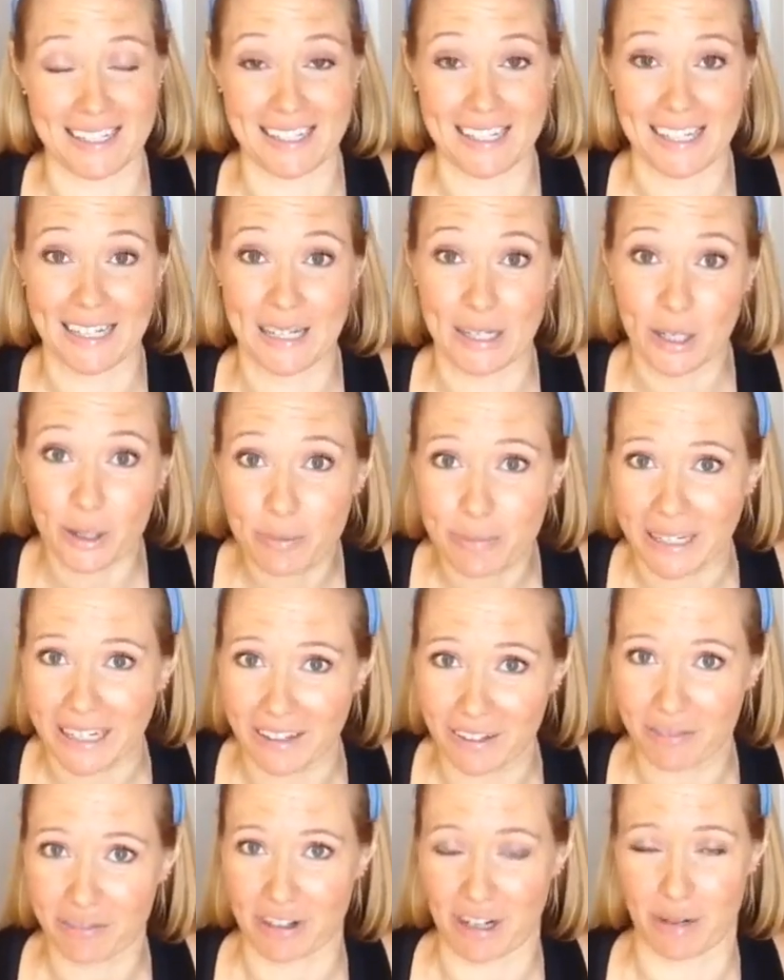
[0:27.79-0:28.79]
hear
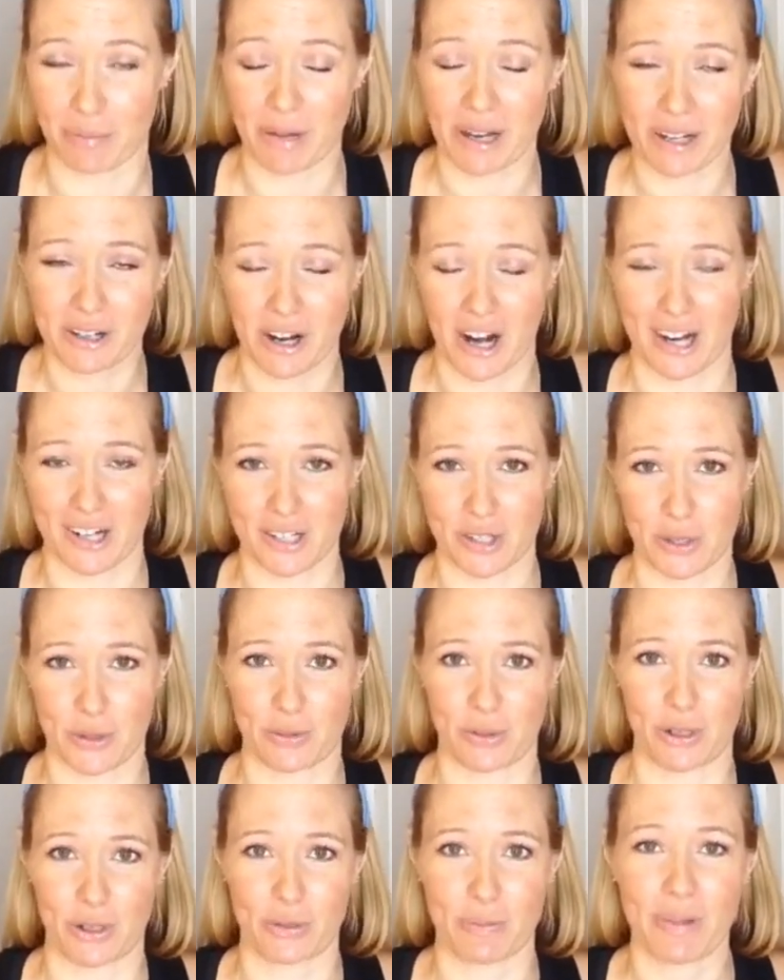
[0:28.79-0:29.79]
me from across the
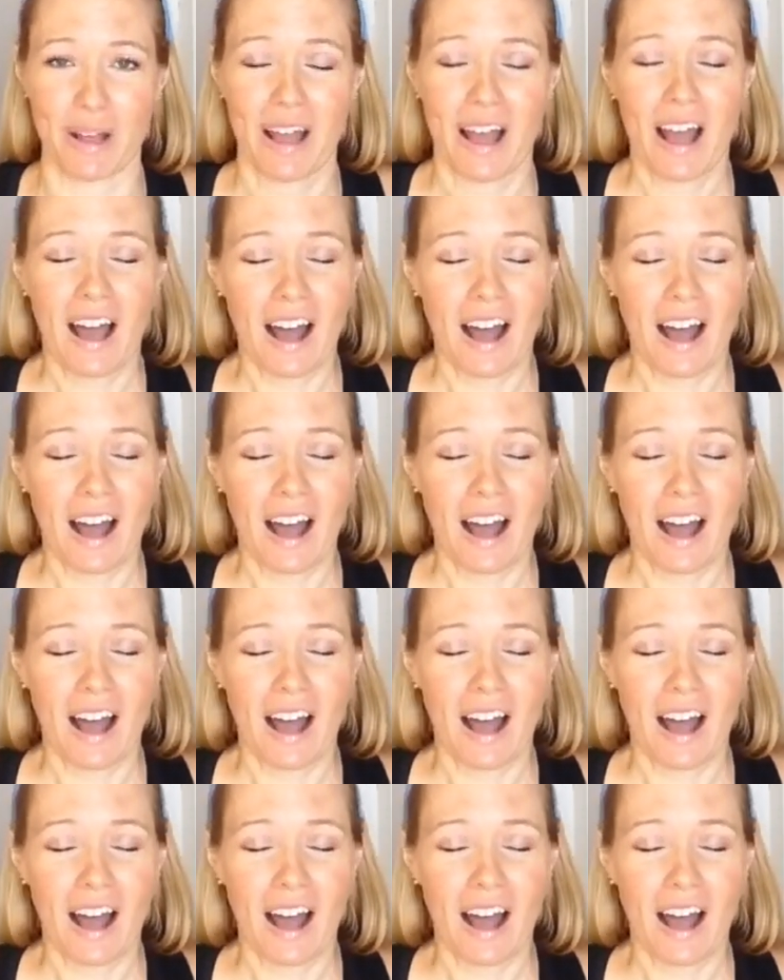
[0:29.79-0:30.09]
room,